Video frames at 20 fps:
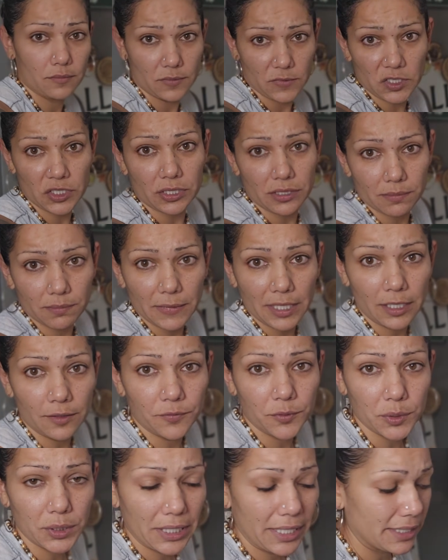Just
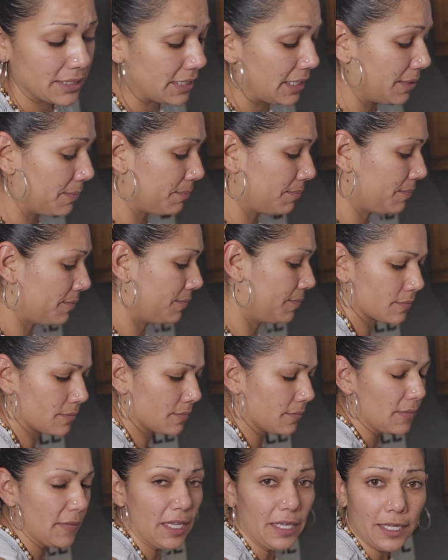helpful Thea tip.
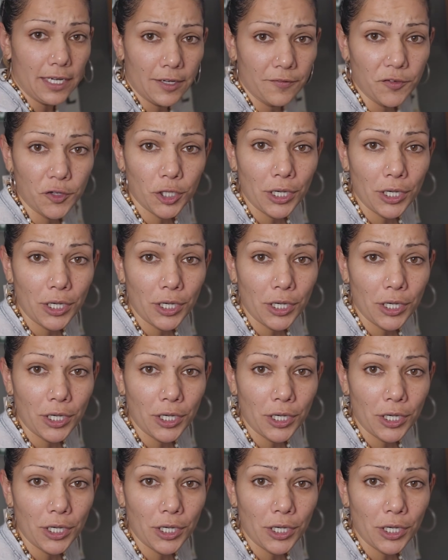And if